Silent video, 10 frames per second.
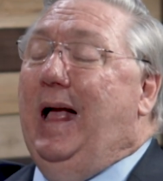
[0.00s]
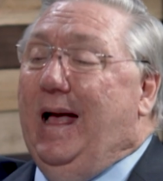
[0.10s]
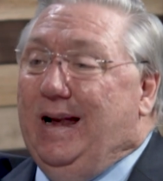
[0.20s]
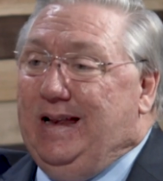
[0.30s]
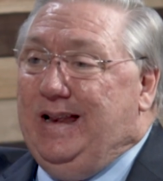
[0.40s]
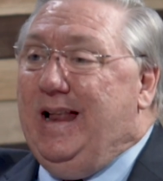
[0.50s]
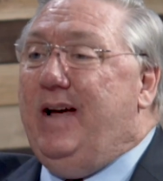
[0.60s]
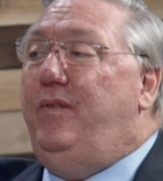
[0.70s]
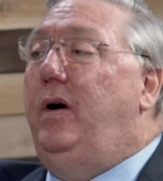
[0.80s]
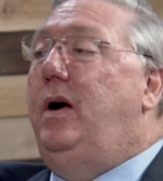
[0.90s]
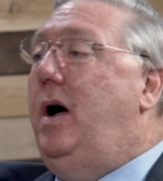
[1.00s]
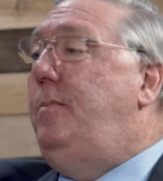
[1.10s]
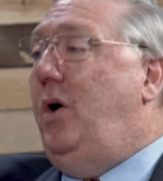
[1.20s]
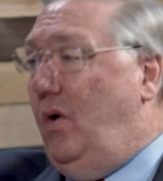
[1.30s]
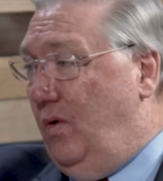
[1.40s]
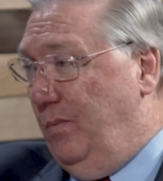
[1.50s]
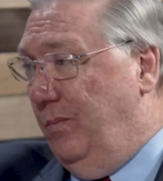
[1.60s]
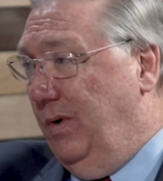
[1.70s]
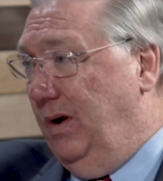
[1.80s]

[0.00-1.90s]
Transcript: had never come home?